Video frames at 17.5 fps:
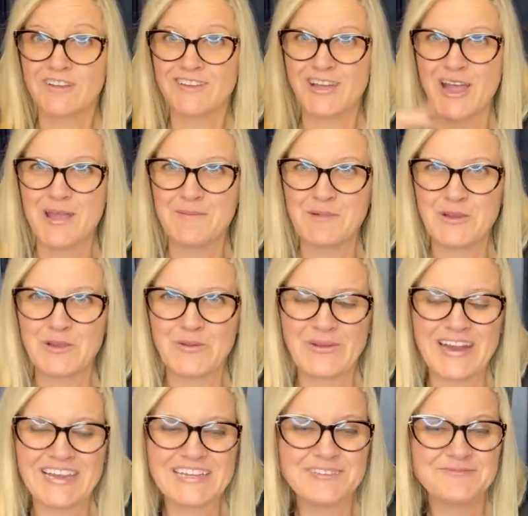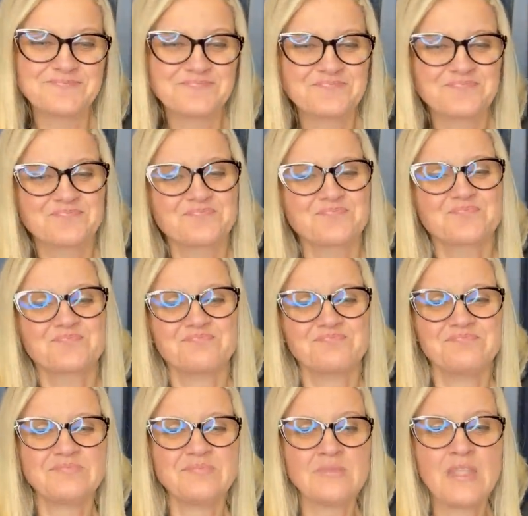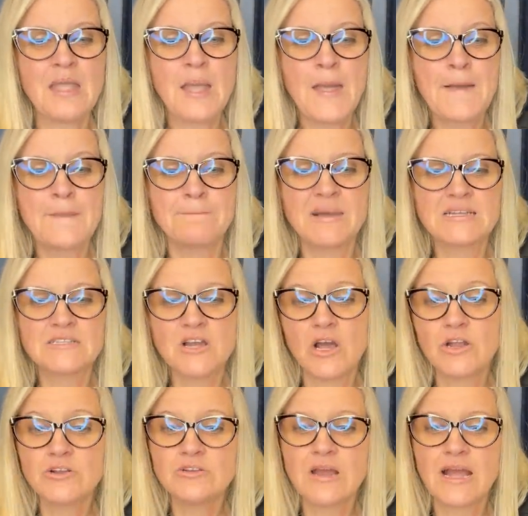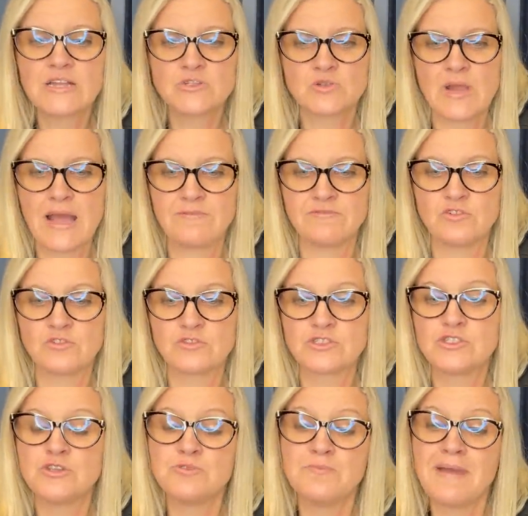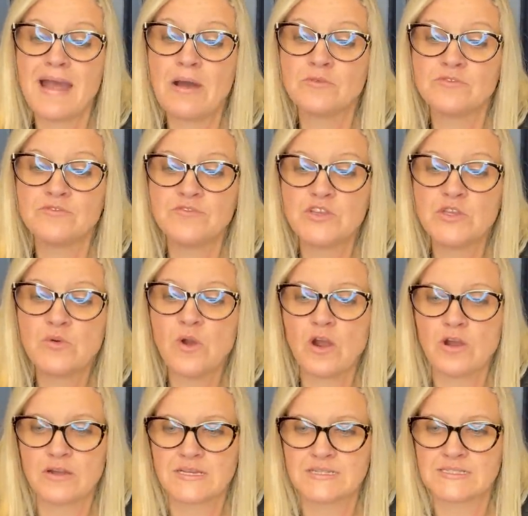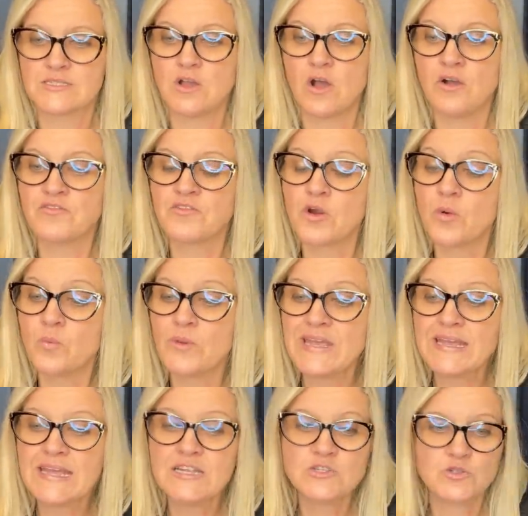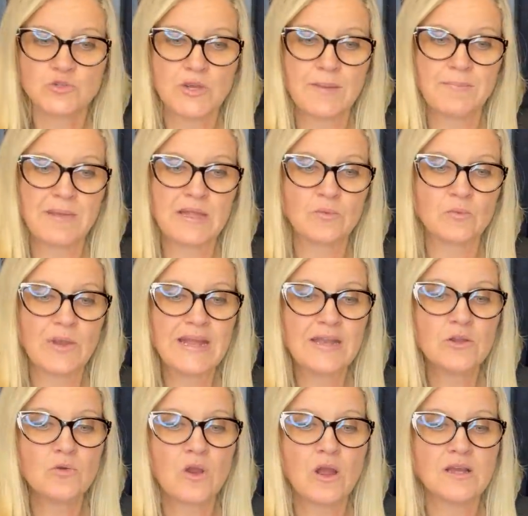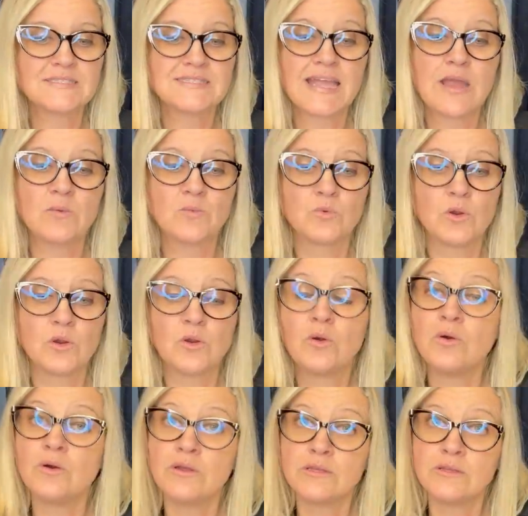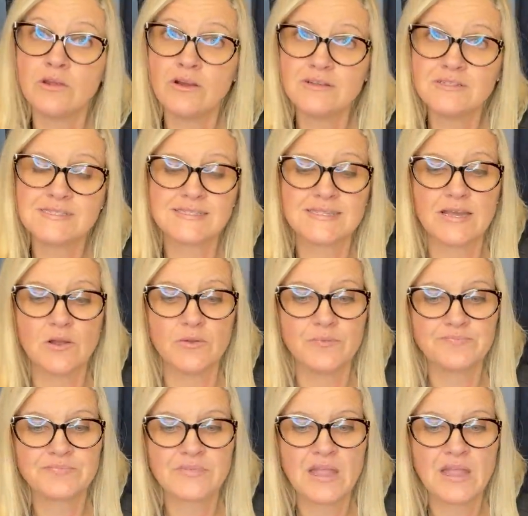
time. Are you ready? My daughter and I traveled to Mountain View, Arkansas for a weekend trip and ran across a rural yard sale.